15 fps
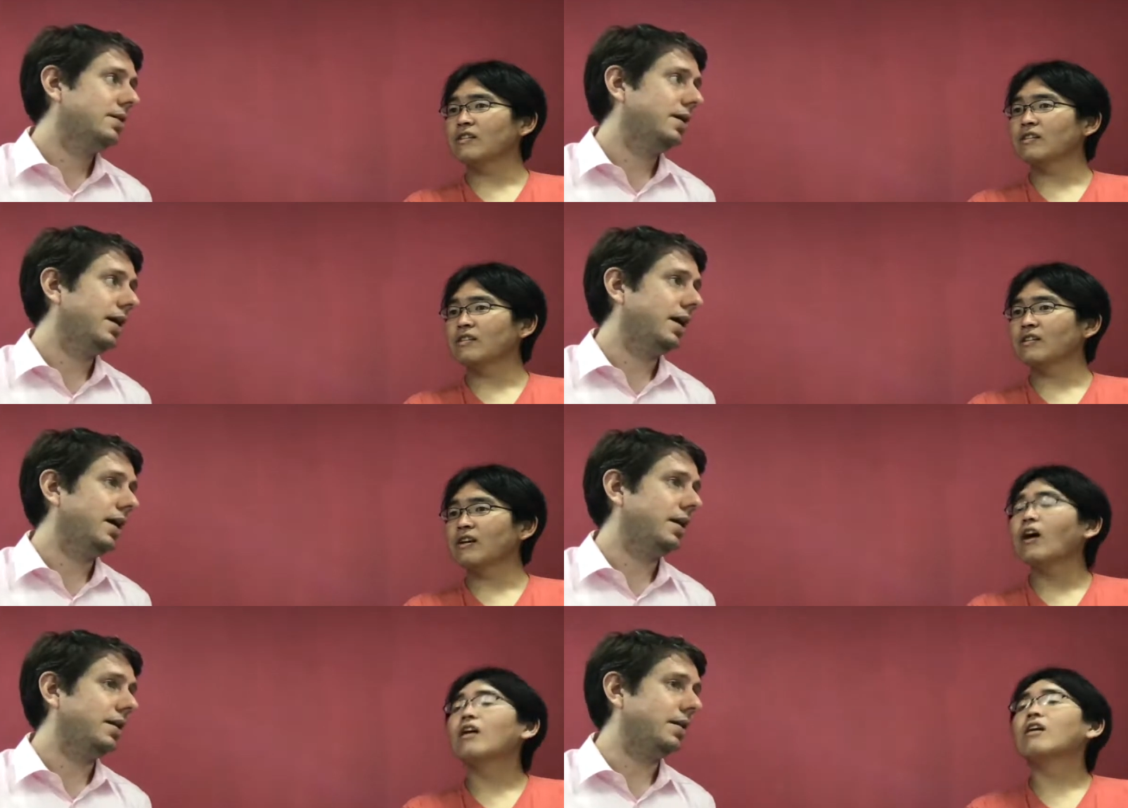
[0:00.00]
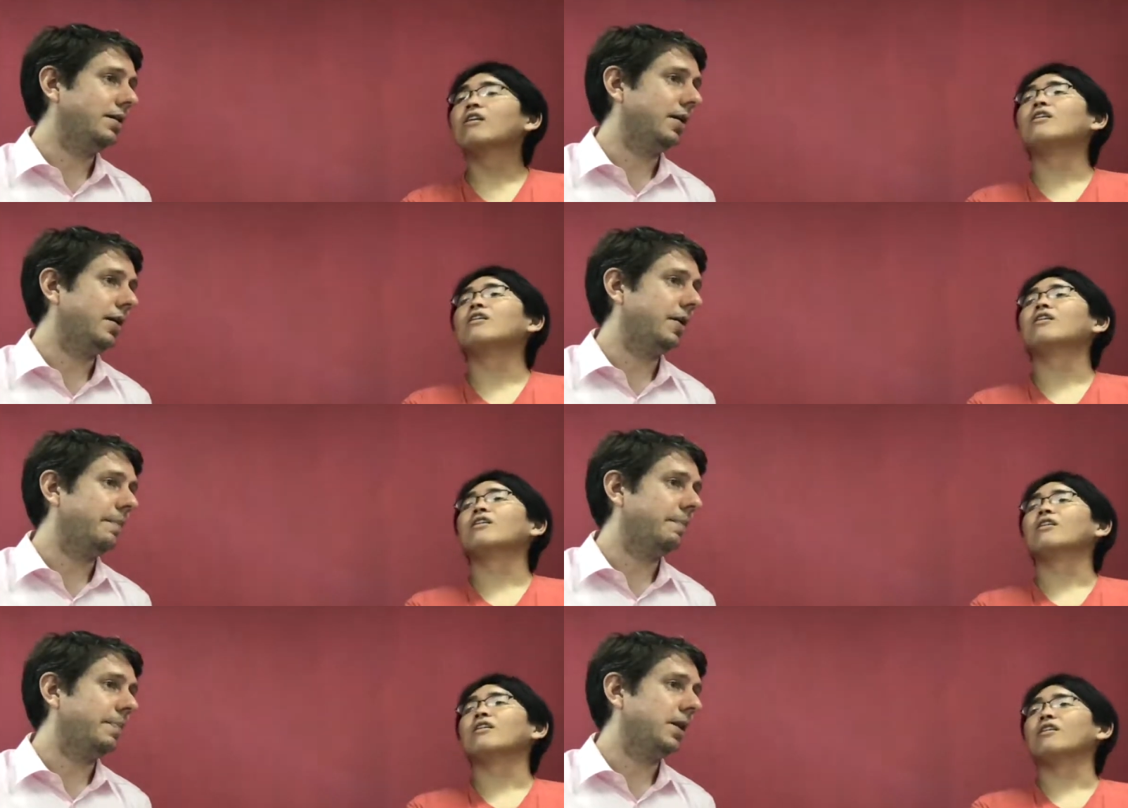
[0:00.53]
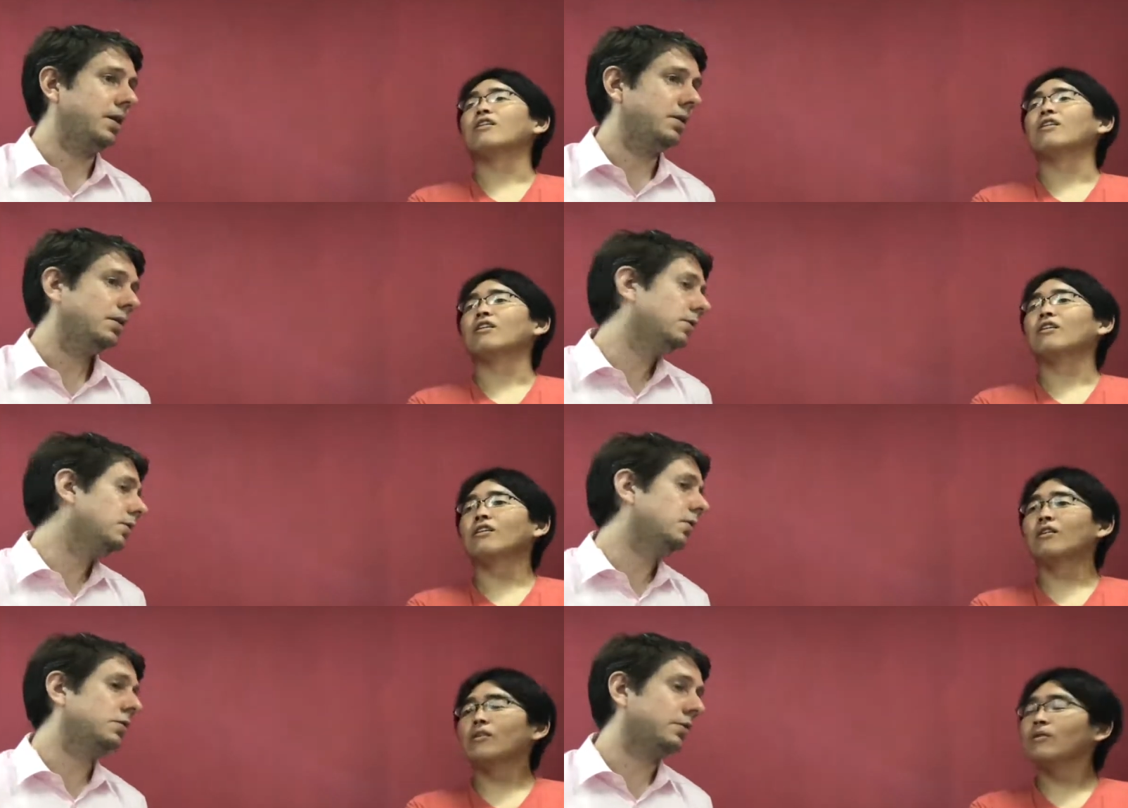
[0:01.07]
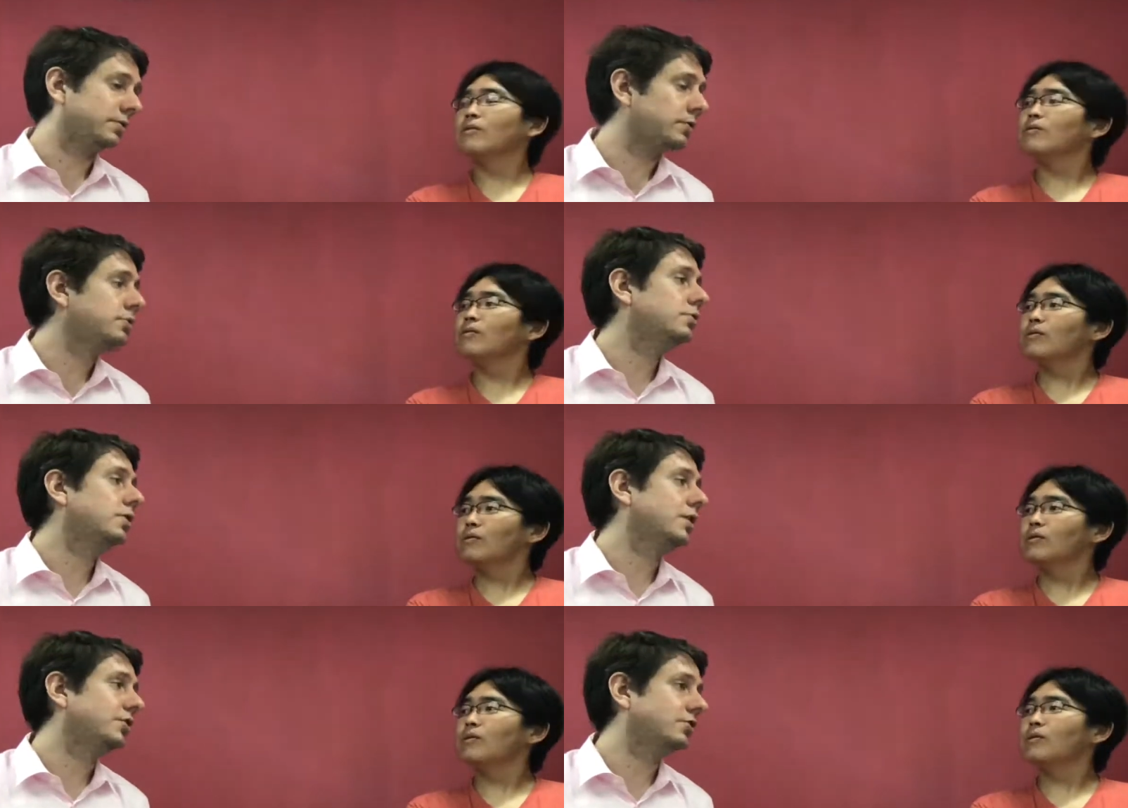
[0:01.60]
Speaker 1: and um, and a lot of good
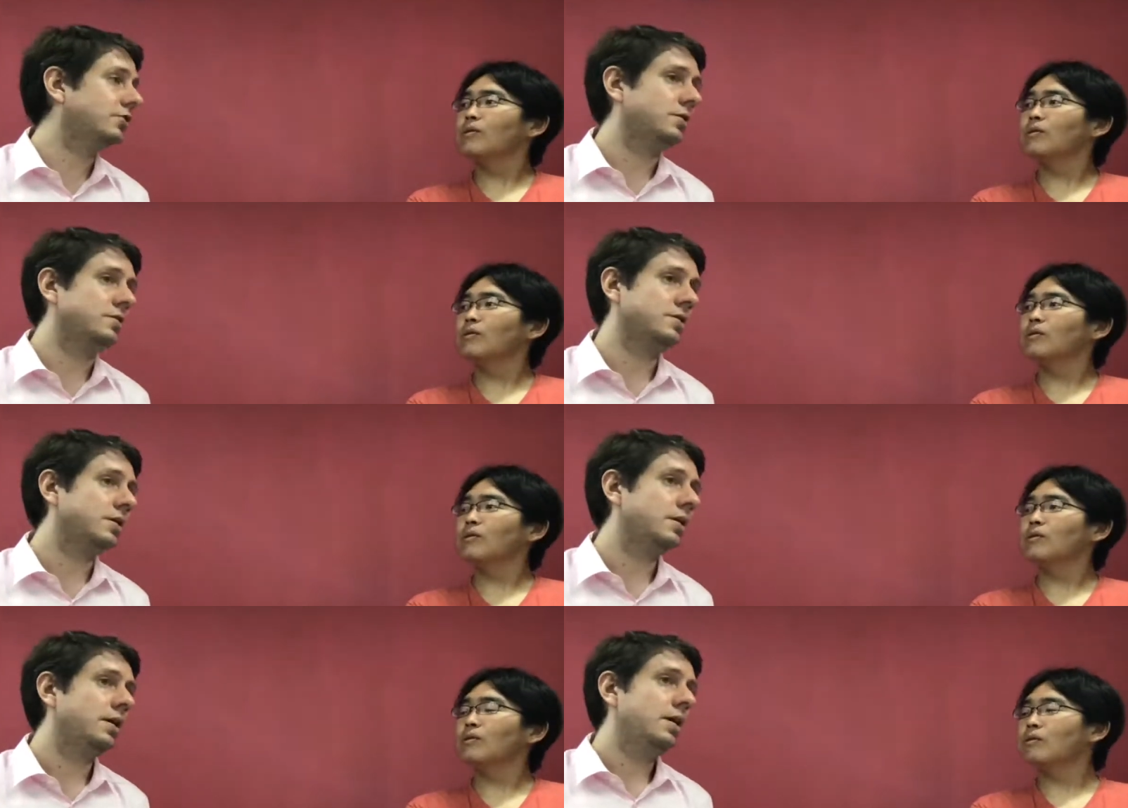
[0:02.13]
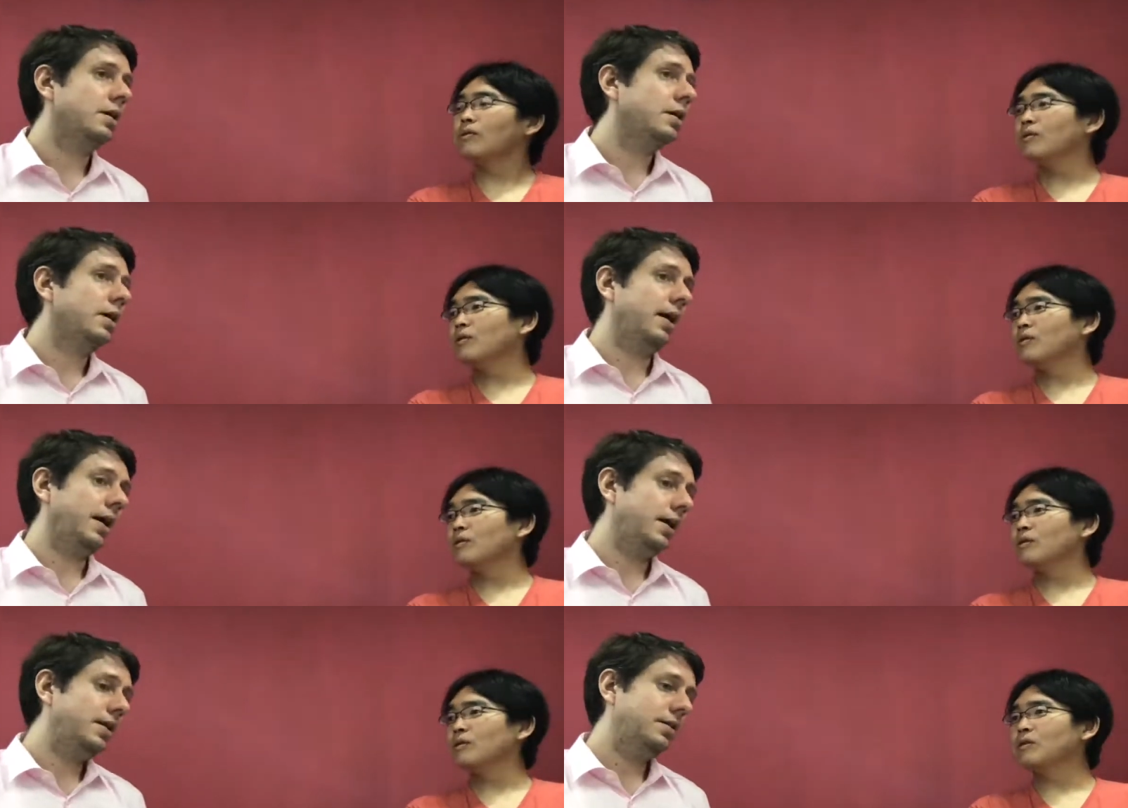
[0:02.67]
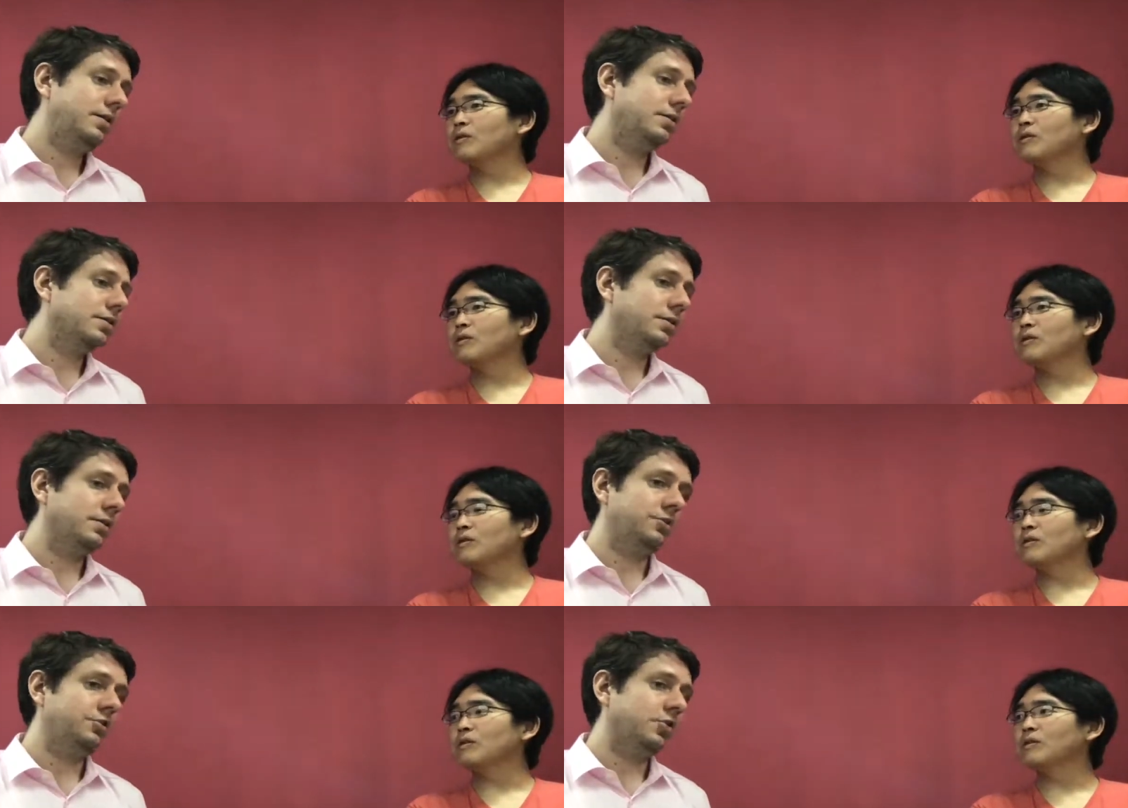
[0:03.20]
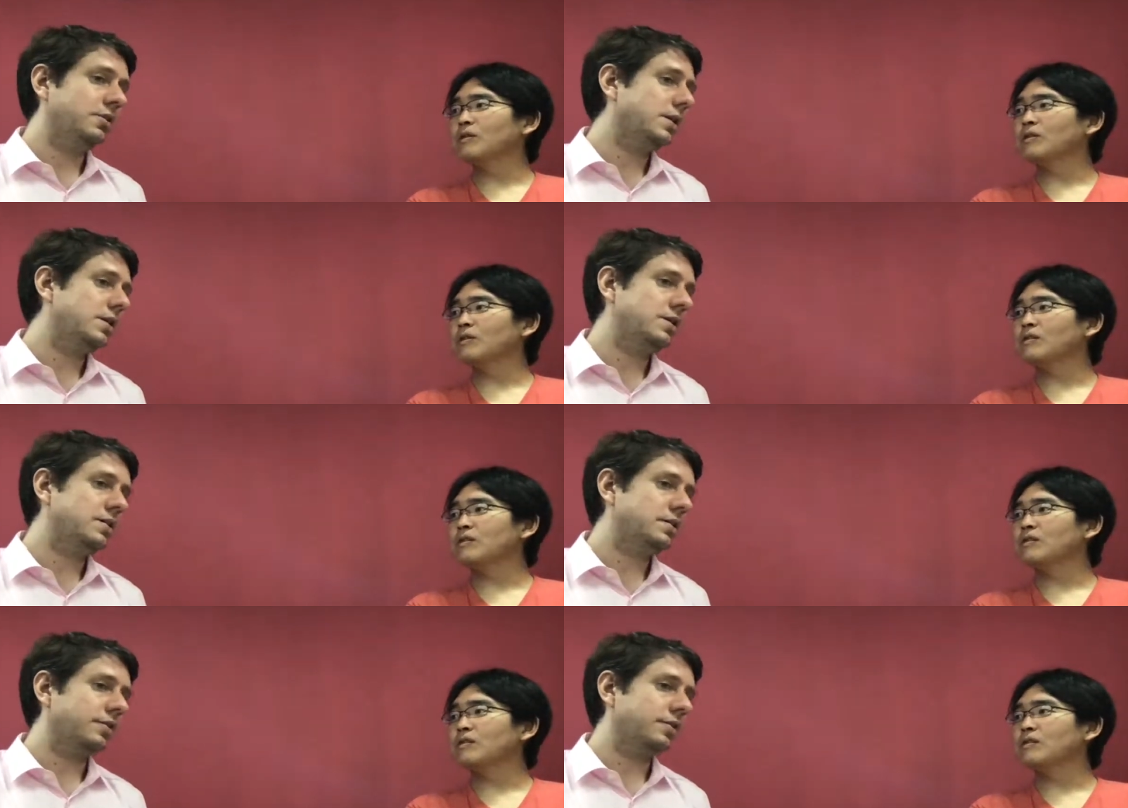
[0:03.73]
connections, and and journalists